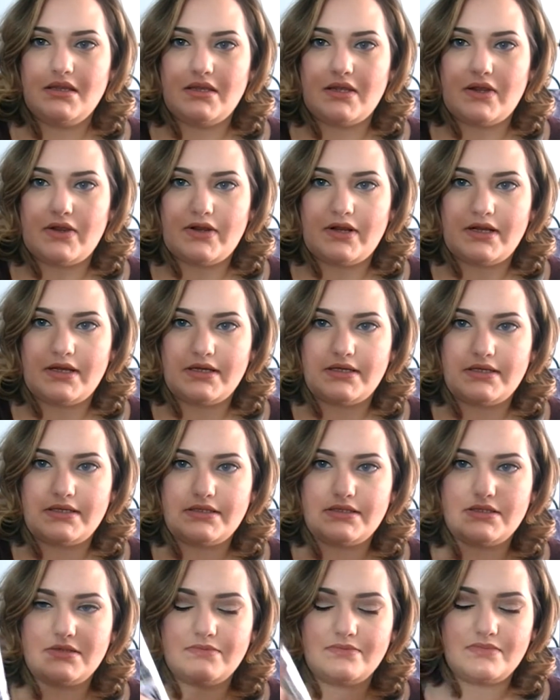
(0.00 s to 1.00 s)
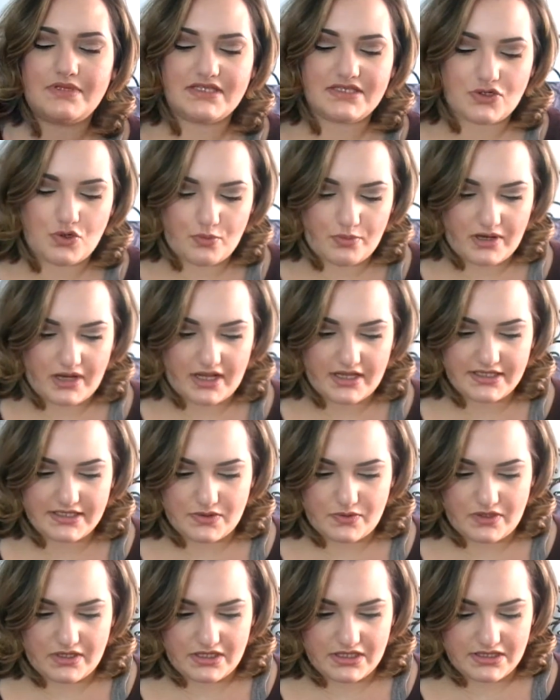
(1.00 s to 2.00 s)
There it is. Let's open it
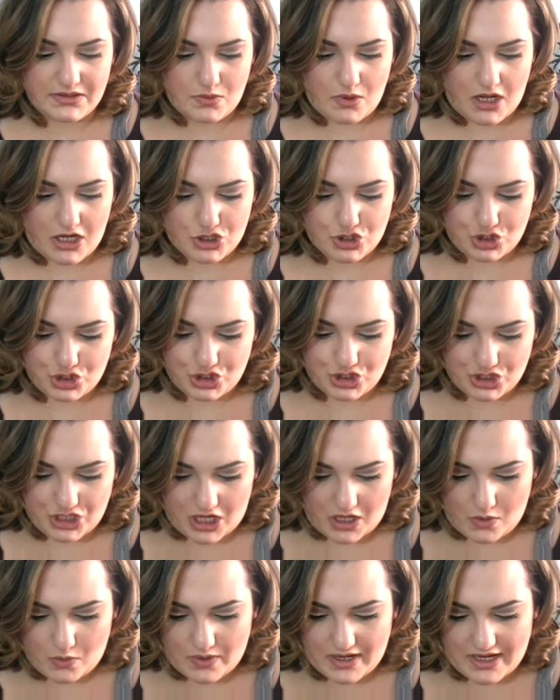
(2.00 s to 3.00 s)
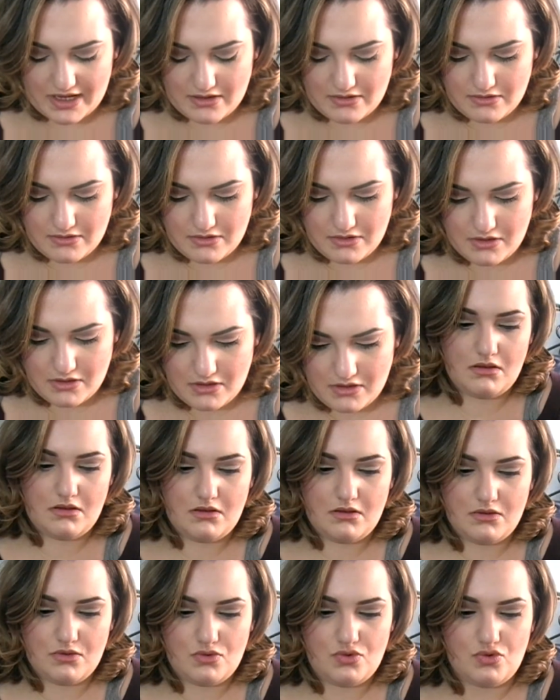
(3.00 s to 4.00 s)
so we can swatch, shall we?
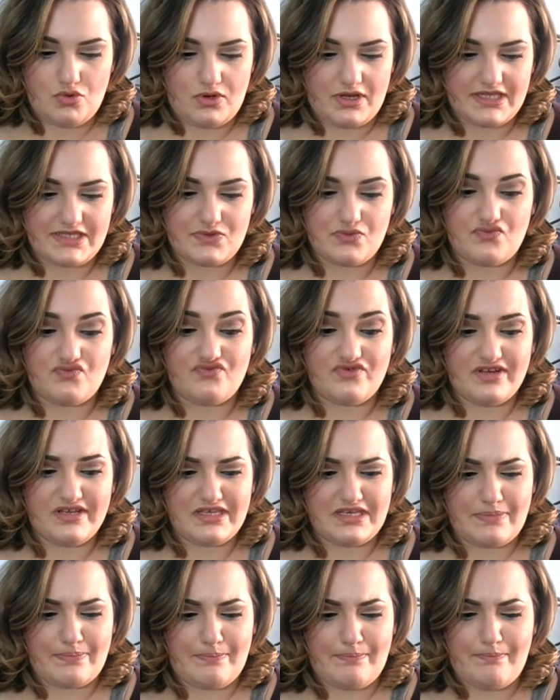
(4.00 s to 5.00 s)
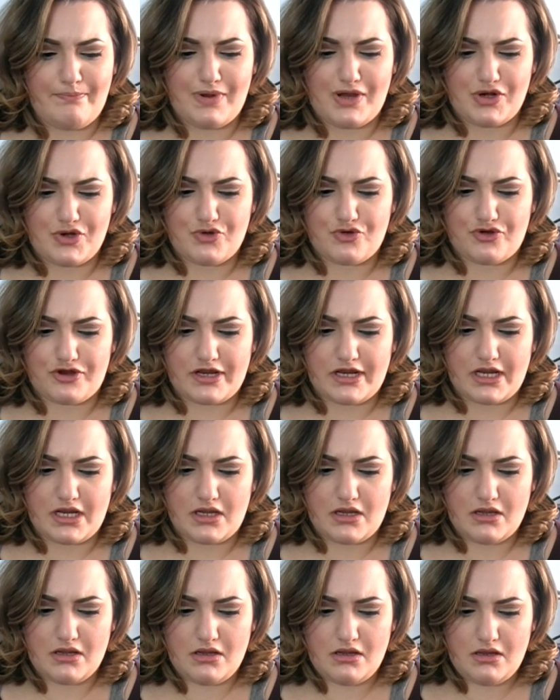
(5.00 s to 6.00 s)
Ooh, it's really
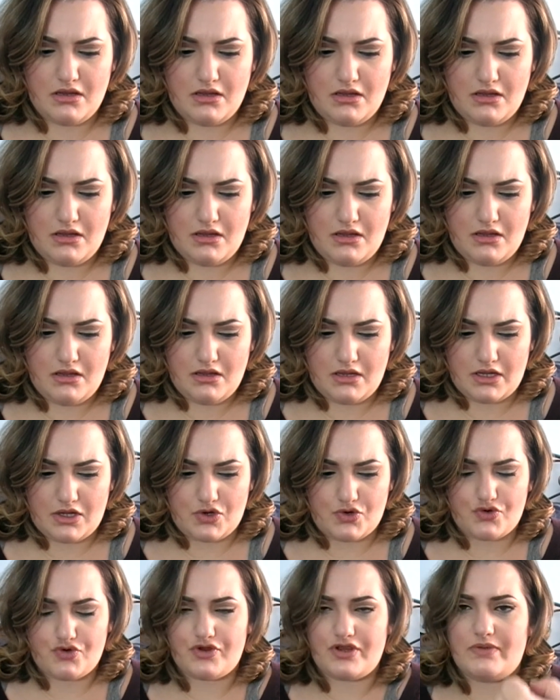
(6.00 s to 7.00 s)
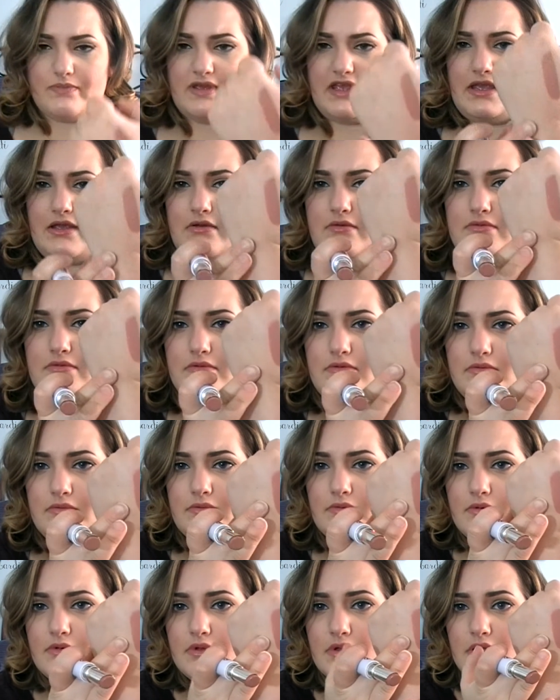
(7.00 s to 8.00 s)
buttery and creamy.
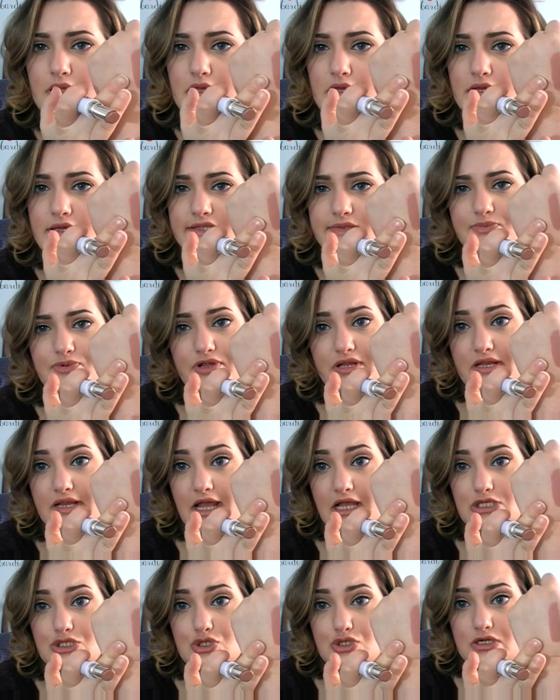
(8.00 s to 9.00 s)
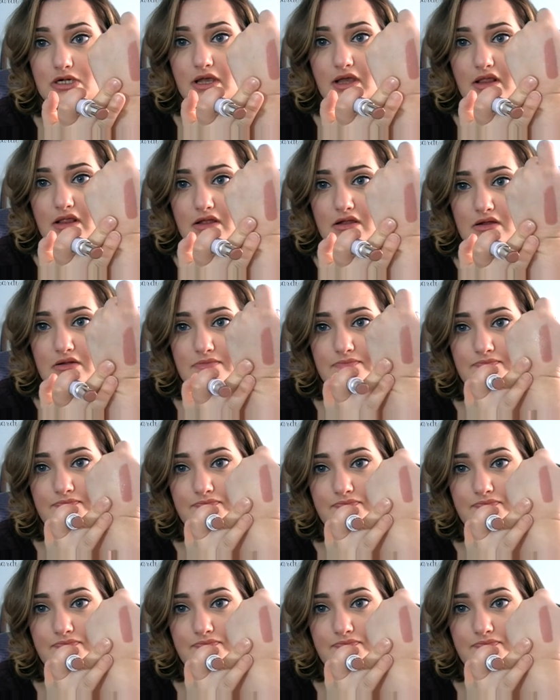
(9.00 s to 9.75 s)
It's pretty natural color.